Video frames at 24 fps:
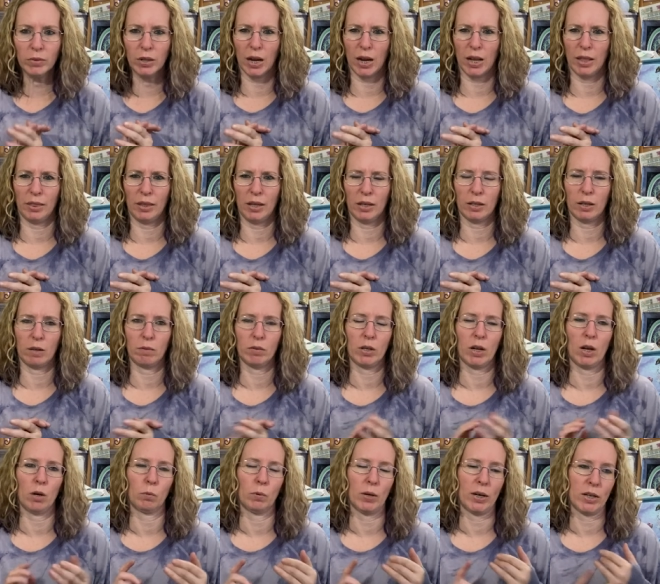I think I've
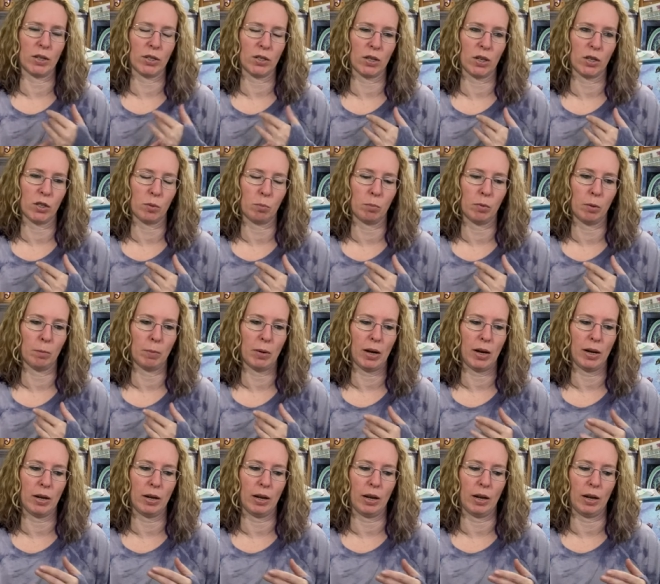got Renaissance
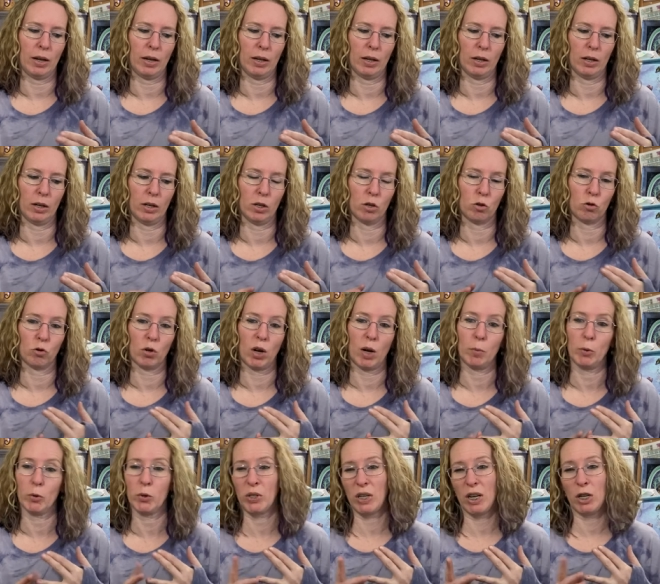Mermaid and
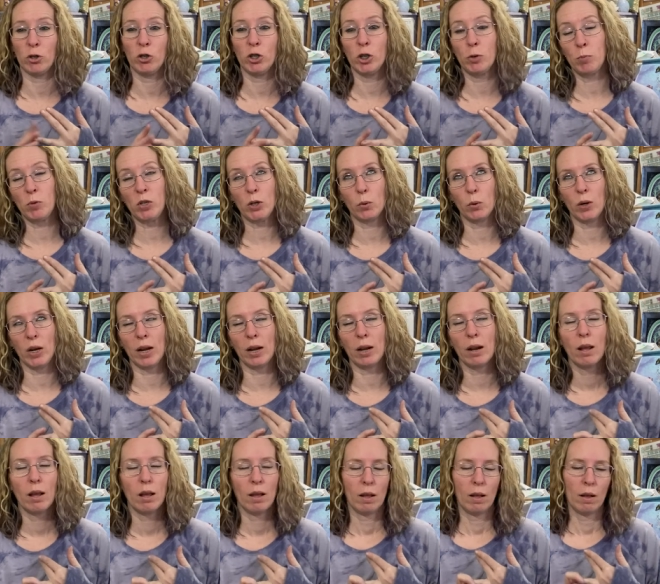Tribal slash Gypsy Queen
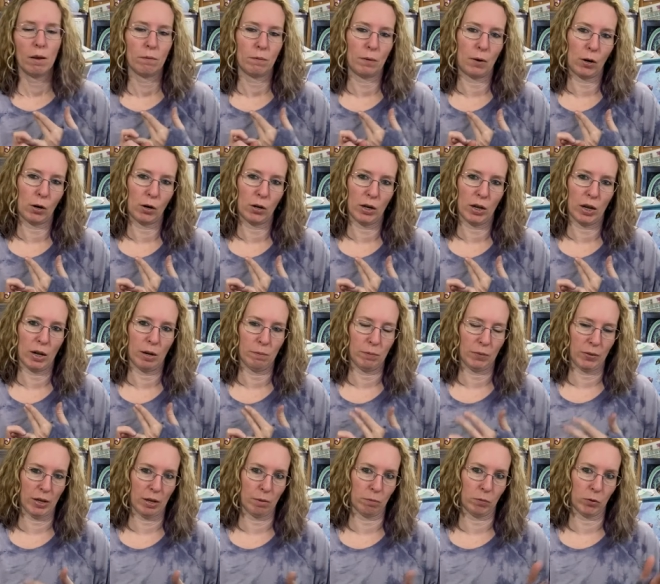far enough
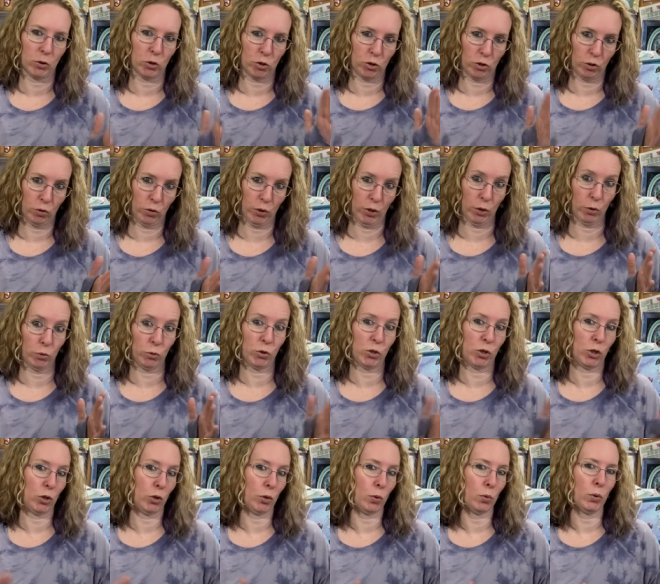that for sure those
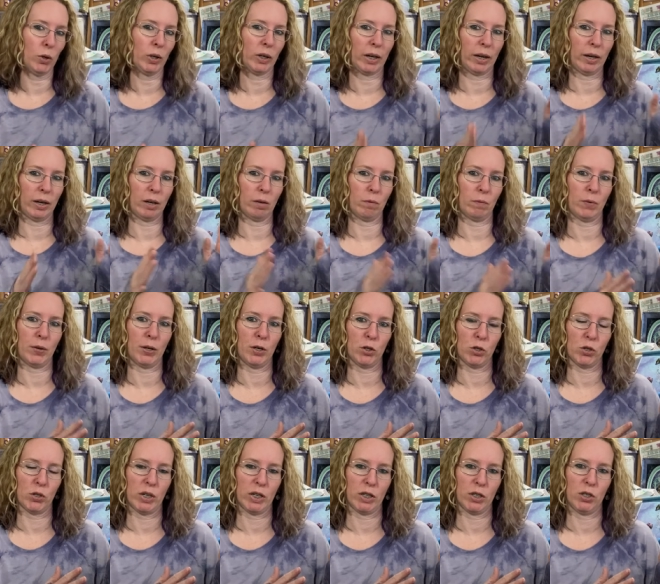two can get
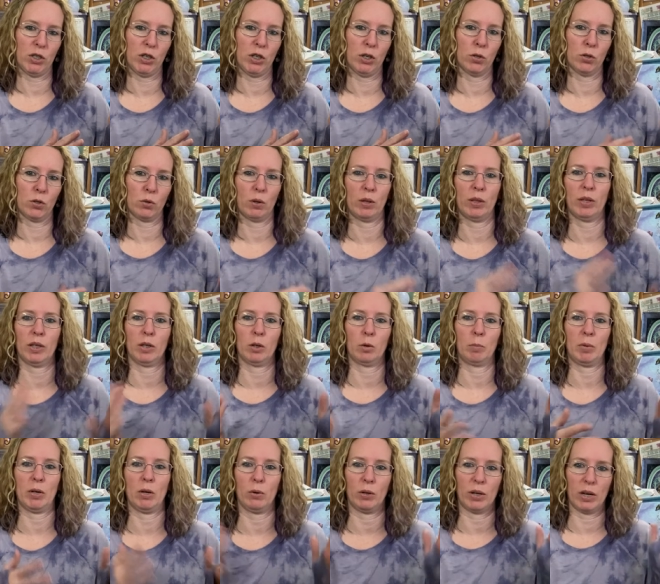finished next year. So I think it'll
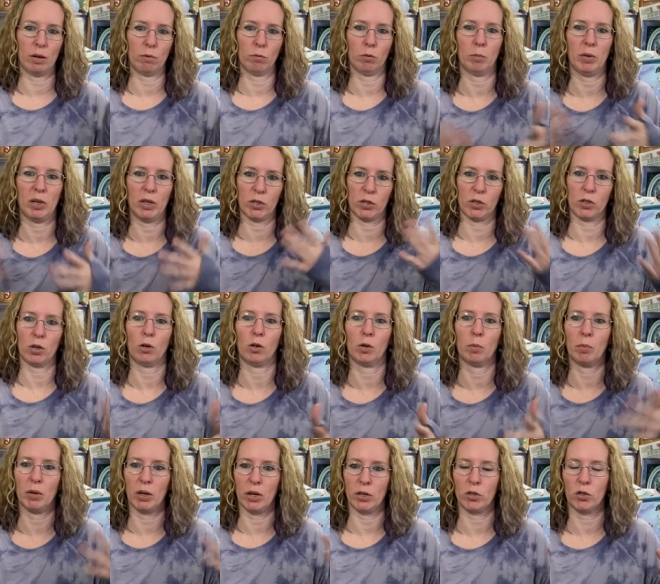be okay for me to start a
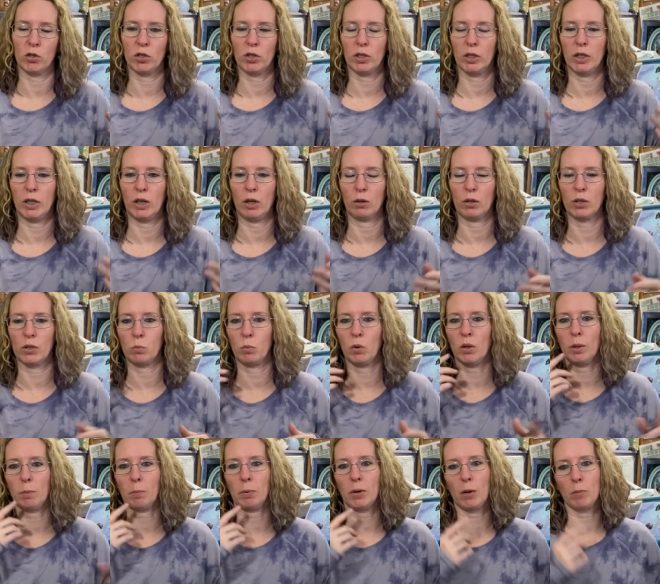bunch, you know, because one
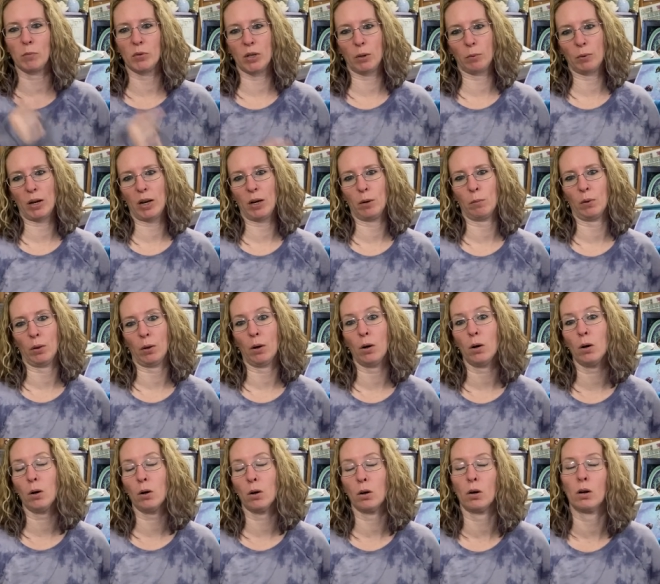of the problems I ran in with
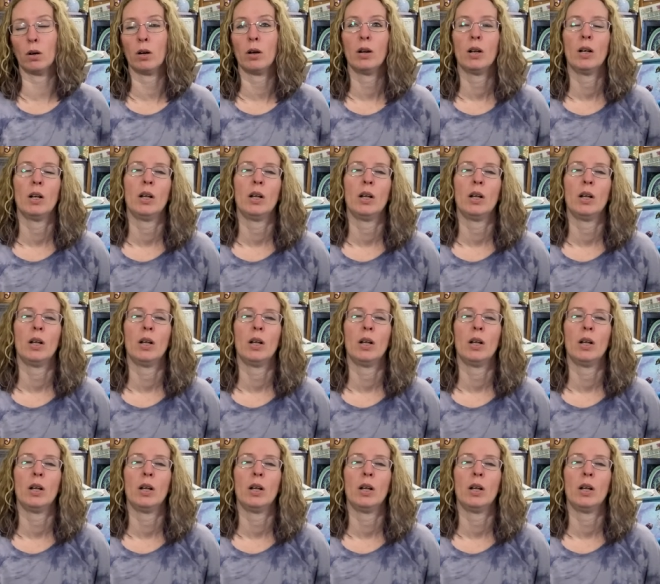her